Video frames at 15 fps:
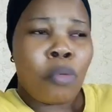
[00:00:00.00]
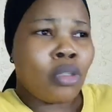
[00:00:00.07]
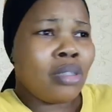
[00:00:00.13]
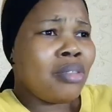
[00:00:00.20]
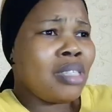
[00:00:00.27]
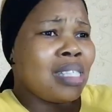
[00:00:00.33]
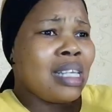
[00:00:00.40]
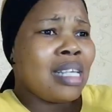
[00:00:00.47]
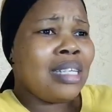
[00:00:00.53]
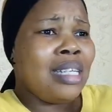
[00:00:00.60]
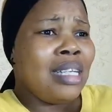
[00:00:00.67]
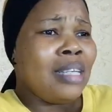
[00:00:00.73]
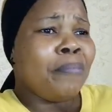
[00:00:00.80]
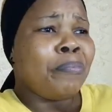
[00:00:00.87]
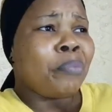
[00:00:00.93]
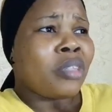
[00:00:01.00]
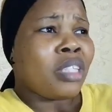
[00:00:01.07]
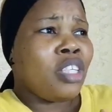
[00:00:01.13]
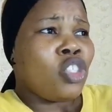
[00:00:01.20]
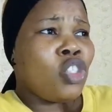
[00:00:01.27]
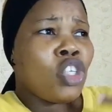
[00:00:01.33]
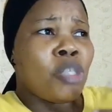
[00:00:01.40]
But recently
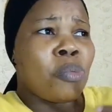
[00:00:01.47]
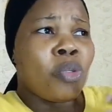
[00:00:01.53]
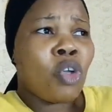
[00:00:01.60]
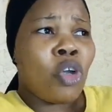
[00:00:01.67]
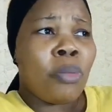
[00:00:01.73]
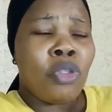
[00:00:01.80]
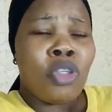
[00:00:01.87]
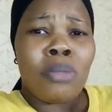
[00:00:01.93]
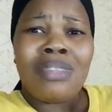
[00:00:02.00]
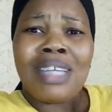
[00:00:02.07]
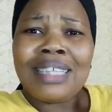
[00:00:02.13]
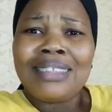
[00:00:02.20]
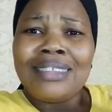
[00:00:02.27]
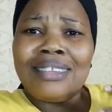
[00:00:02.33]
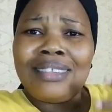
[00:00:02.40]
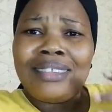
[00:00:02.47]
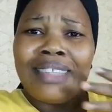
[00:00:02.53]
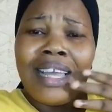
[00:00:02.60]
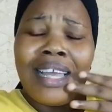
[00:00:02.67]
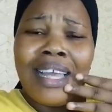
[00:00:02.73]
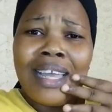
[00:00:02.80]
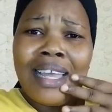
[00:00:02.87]
it's just been coming up that
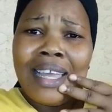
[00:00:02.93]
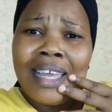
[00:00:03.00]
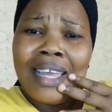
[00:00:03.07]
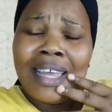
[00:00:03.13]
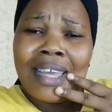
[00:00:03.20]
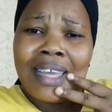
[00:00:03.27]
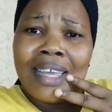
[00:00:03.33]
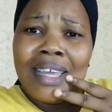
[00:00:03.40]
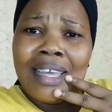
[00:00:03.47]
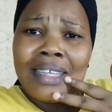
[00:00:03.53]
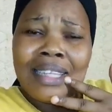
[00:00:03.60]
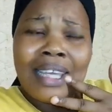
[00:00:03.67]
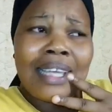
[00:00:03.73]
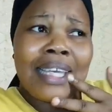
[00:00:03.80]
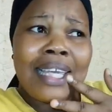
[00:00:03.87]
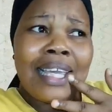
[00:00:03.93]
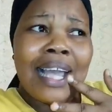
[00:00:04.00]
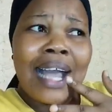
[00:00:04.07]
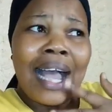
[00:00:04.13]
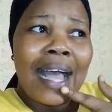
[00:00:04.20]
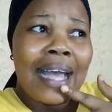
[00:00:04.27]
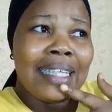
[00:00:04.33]
Nengi
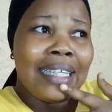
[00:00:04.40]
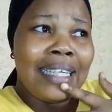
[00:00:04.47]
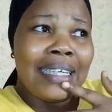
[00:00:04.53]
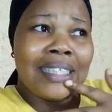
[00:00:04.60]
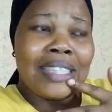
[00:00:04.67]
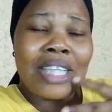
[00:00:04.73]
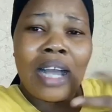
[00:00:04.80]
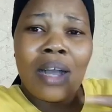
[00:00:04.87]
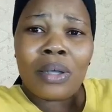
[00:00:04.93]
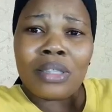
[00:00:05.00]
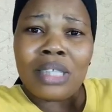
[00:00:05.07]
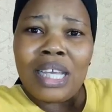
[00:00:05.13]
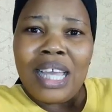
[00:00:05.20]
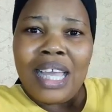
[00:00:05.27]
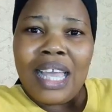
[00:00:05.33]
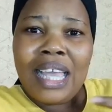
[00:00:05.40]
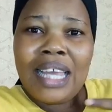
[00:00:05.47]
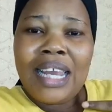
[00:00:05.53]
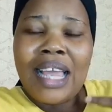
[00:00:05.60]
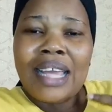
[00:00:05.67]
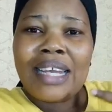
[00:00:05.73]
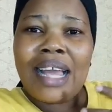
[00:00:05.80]
had a child
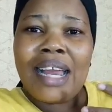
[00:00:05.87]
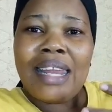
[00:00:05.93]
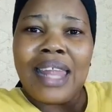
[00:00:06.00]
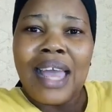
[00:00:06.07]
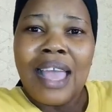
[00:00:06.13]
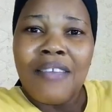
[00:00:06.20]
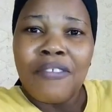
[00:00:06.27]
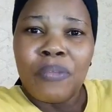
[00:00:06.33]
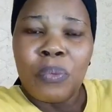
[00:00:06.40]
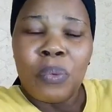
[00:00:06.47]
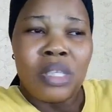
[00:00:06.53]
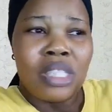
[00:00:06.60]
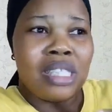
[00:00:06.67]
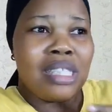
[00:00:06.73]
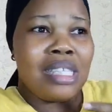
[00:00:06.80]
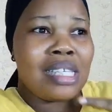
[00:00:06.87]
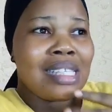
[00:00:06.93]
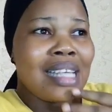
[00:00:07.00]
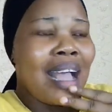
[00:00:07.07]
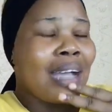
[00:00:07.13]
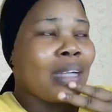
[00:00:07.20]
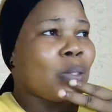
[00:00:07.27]
earlier in her life with
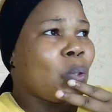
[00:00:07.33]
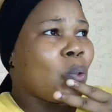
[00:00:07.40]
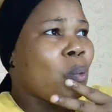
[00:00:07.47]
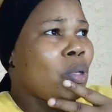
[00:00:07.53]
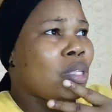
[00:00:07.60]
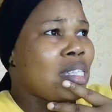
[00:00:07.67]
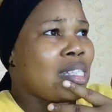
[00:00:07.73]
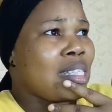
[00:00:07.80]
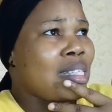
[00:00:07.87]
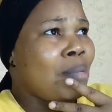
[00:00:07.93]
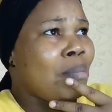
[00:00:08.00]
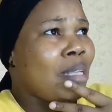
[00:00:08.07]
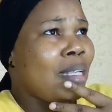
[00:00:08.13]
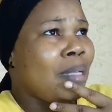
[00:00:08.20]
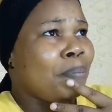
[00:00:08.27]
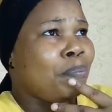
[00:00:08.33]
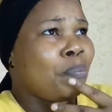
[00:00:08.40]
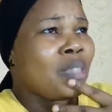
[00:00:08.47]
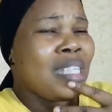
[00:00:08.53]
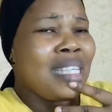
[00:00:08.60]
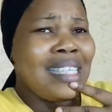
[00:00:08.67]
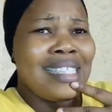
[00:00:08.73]
this actor. What's his name again?
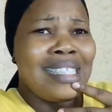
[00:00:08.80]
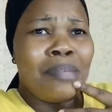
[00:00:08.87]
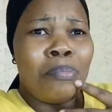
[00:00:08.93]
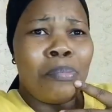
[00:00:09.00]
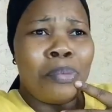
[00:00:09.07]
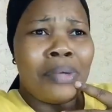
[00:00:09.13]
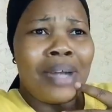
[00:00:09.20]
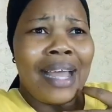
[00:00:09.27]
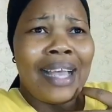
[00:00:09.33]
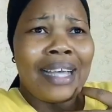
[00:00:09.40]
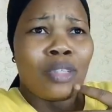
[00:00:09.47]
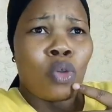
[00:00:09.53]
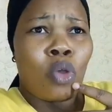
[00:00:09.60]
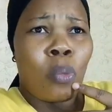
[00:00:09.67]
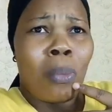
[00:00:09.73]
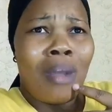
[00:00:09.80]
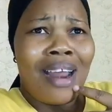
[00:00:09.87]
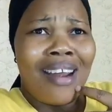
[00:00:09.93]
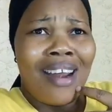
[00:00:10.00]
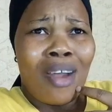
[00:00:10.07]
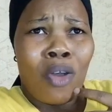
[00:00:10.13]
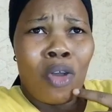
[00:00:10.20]
Is it Brian
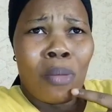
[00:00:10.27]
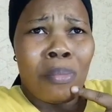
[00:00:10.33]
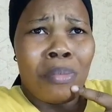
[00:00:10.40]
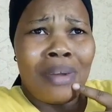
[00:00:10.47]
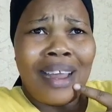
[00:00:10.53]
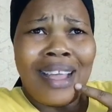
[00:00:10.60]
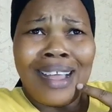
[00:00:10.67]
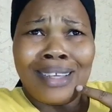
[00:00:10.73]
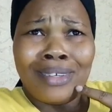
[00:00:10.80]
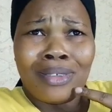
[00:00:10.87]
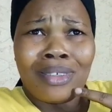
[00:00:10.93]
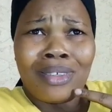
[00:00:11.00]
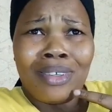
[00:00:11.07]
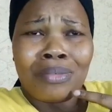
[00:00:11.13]
Opara or Brian?